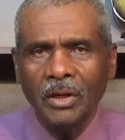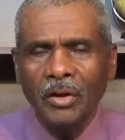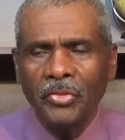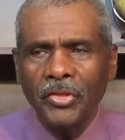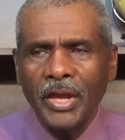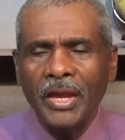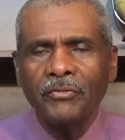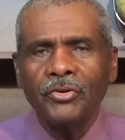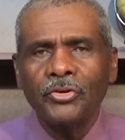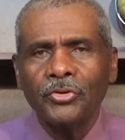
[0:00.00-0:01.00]
Uh, they
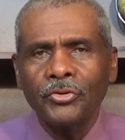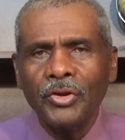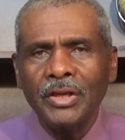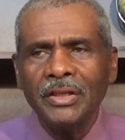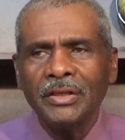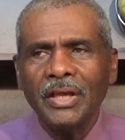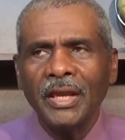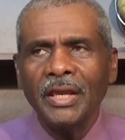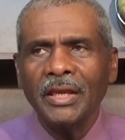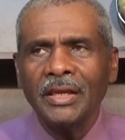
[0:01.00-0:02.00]
have created
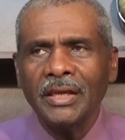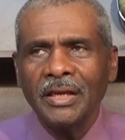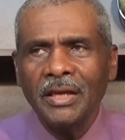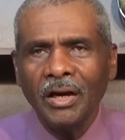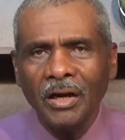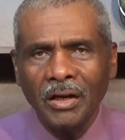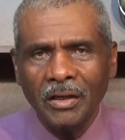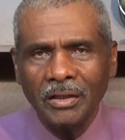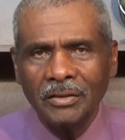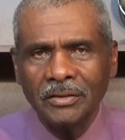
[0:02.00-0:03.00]
a
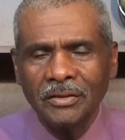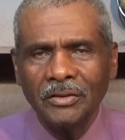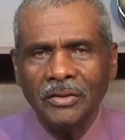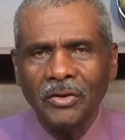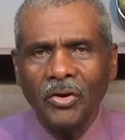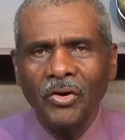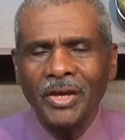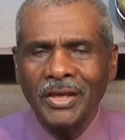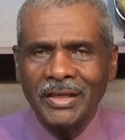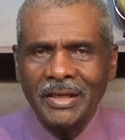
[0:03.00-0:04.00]
God or
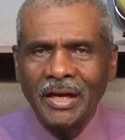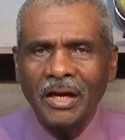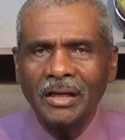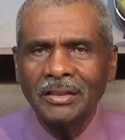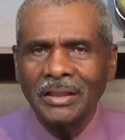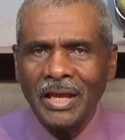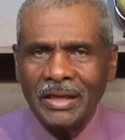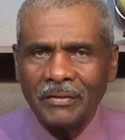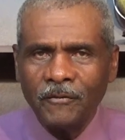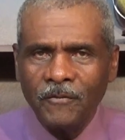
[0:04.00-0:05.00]
a
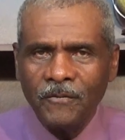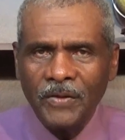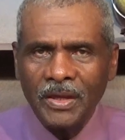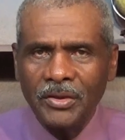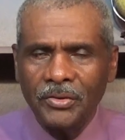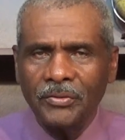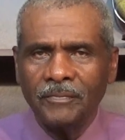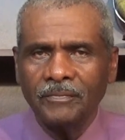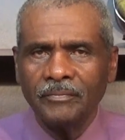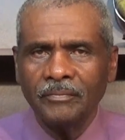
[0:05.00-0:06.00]
God-like figure
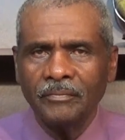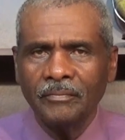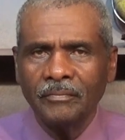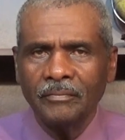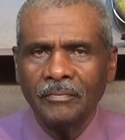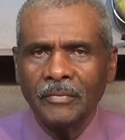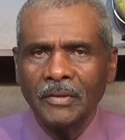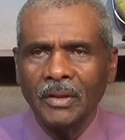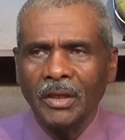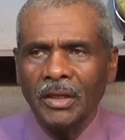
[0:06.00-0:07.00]

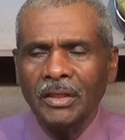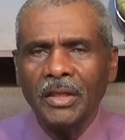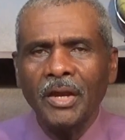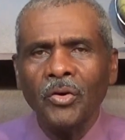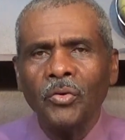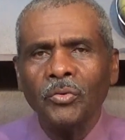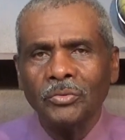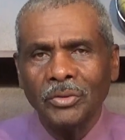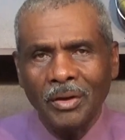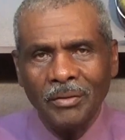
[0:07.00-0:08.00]
in their
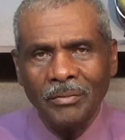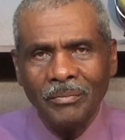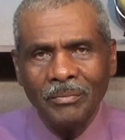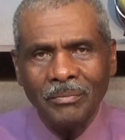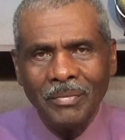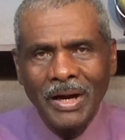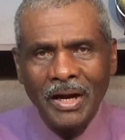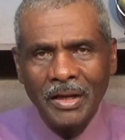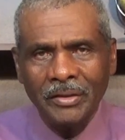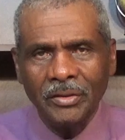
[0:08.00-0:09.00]
own
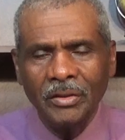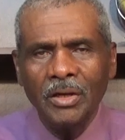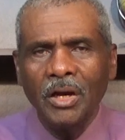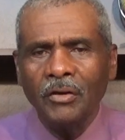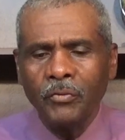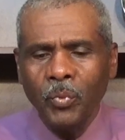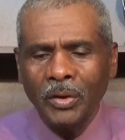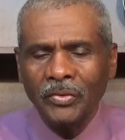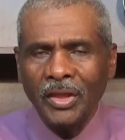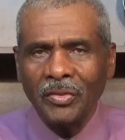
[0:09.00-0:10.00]
mind of
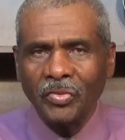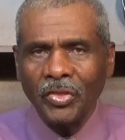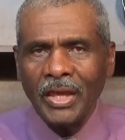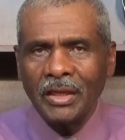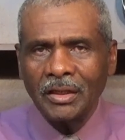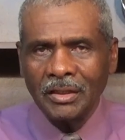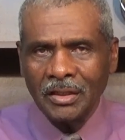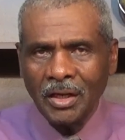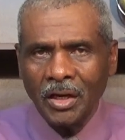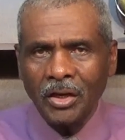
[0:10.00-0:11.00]
what they think
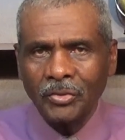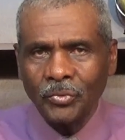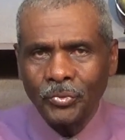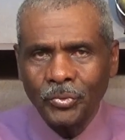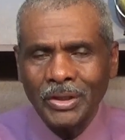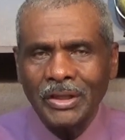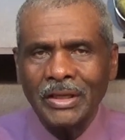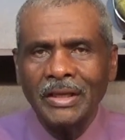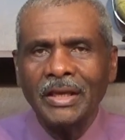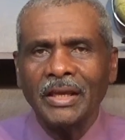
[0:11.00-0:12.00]
God
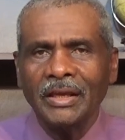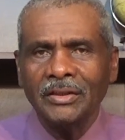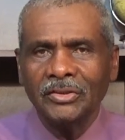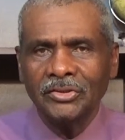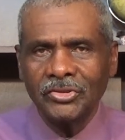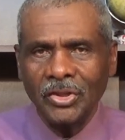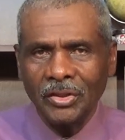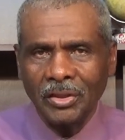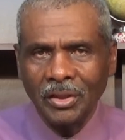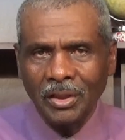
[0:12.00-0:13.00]
really is
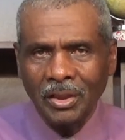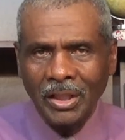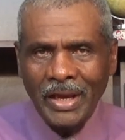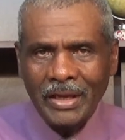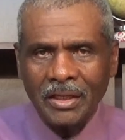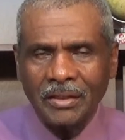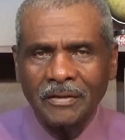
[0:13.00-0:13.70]
like.